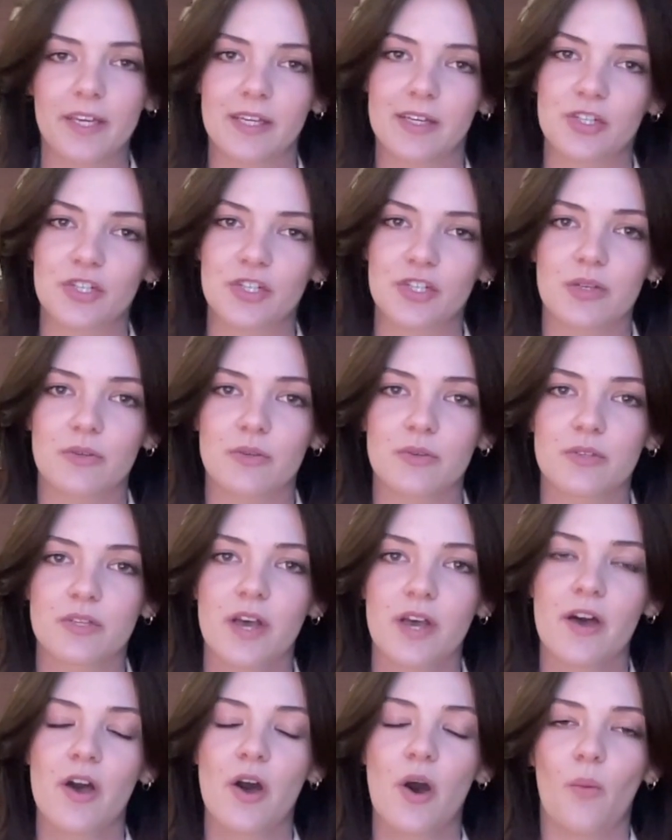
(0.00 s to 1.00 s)

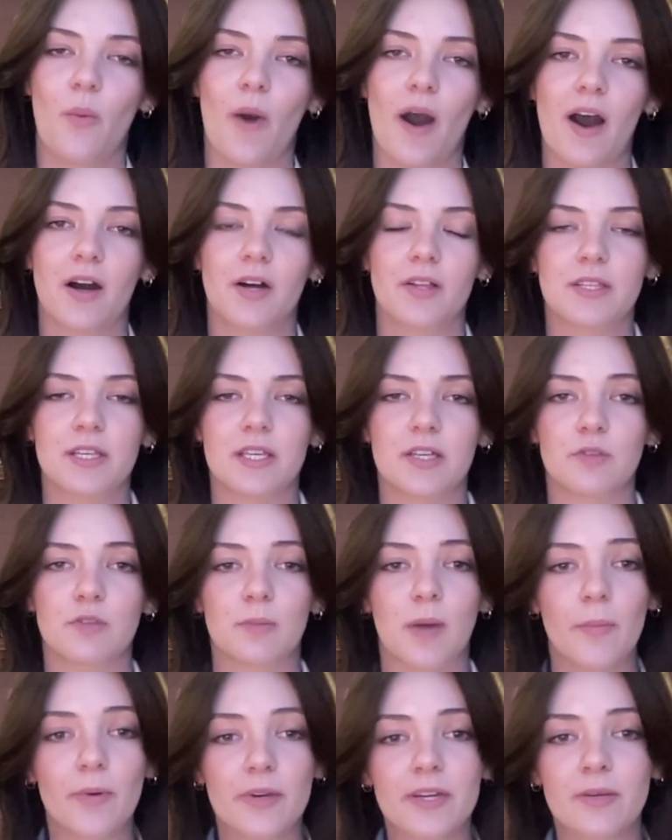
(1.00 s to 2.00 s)
issues, while the
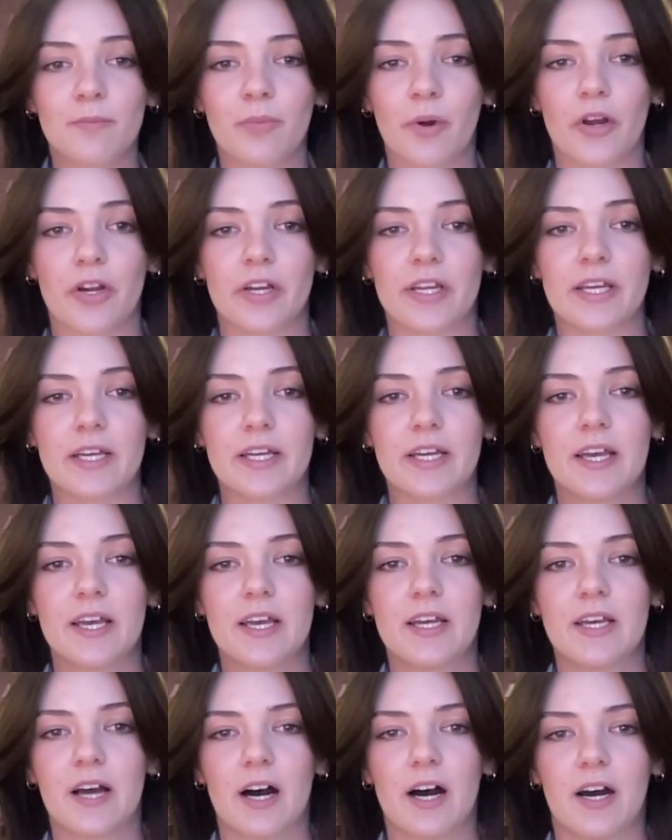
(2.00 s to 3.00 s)
Republican Party
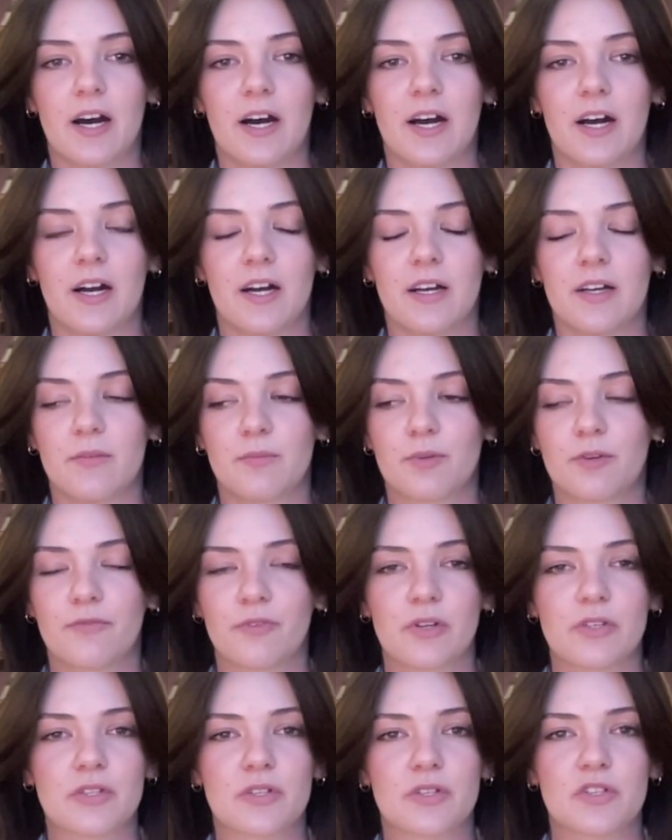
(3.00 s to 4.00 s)

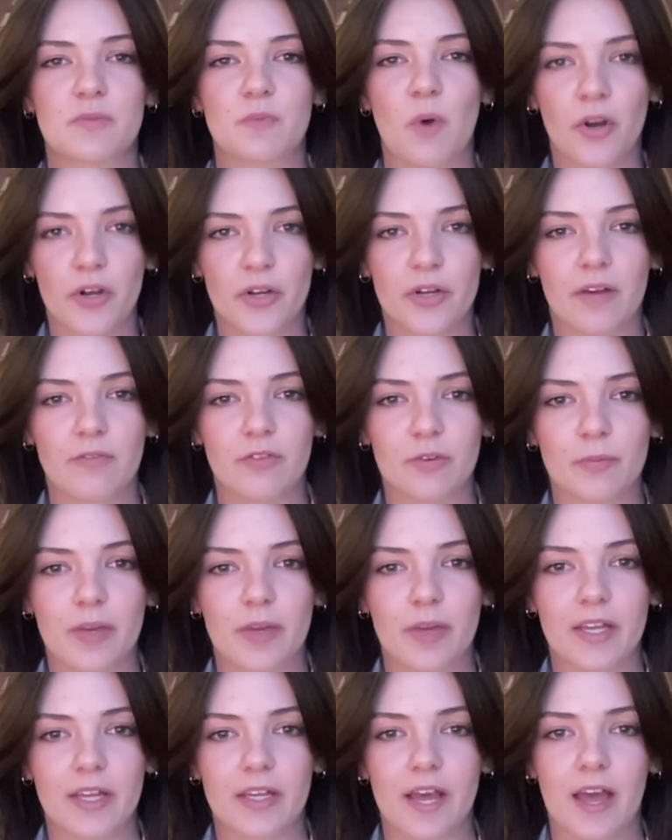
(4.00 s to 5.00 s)
prefers a smaller
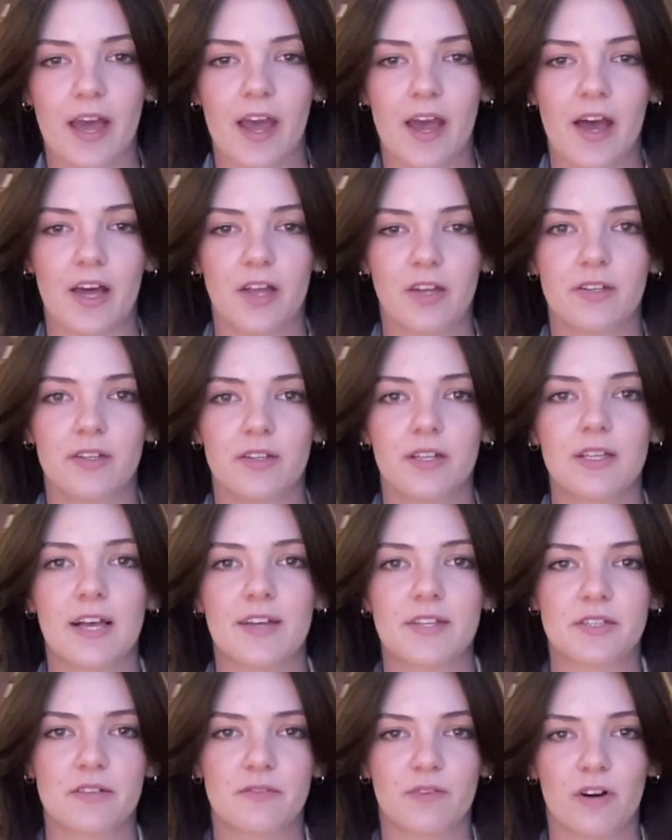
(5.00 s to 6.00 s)
government and
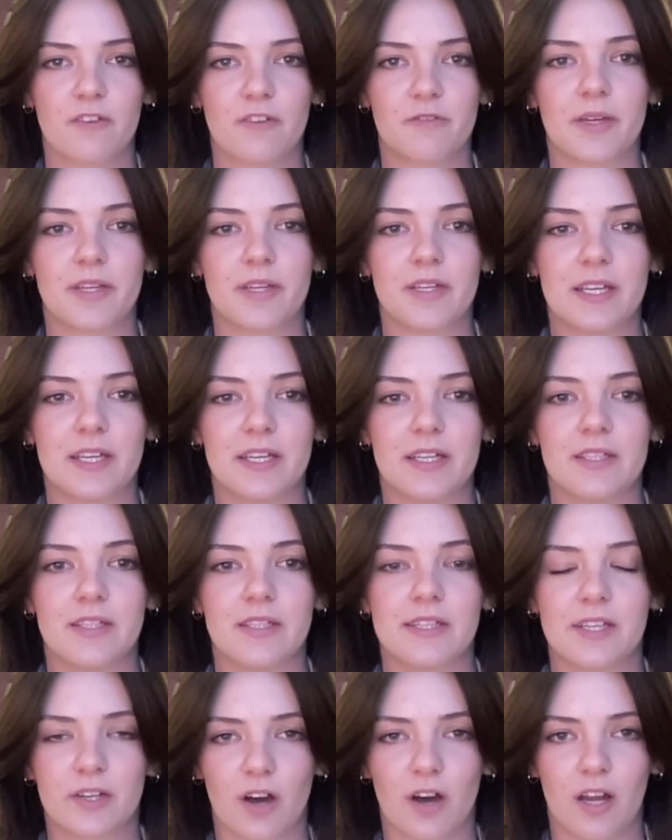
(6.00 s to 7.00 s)
less involvement in
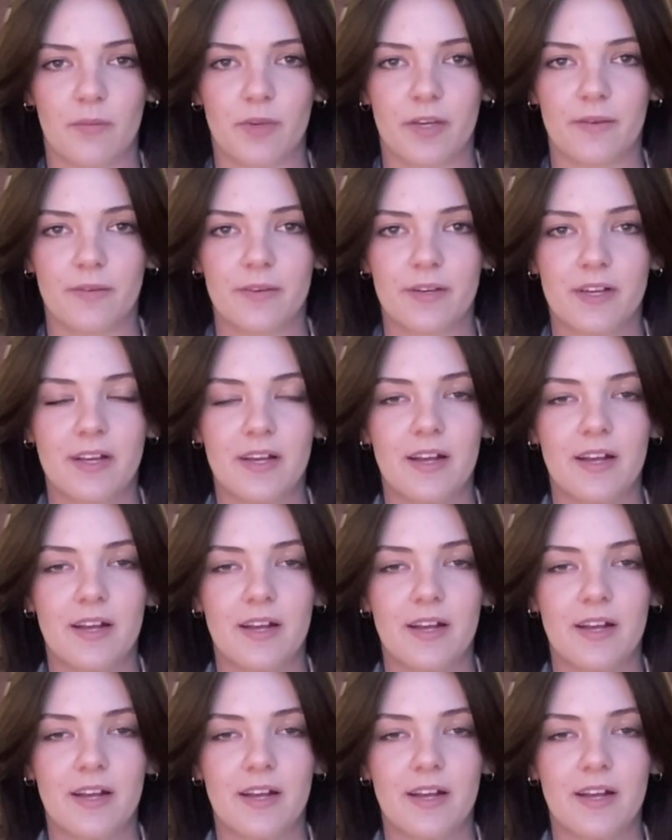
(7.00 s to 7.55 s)
the economy.